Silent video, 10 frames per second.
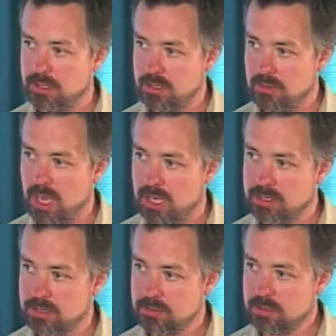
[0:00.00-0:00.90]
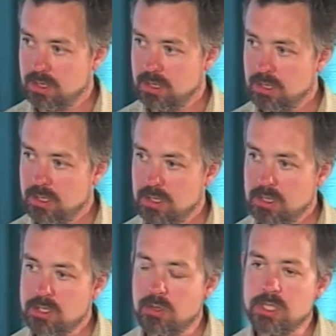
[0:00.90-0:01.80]
that you get.
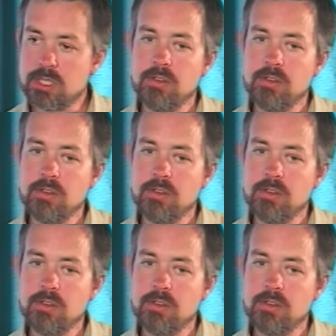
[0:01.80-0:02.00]
So there's a